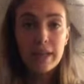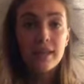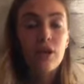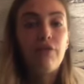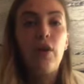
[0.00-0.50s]

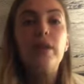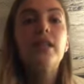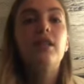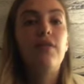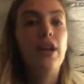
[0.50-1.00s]
So focus
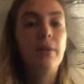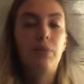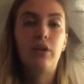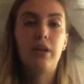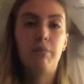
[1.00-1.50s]
is very
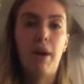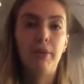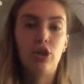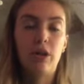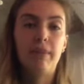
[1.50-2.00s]
important in
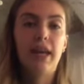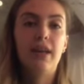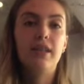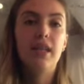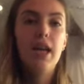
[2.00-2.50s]
puppetry because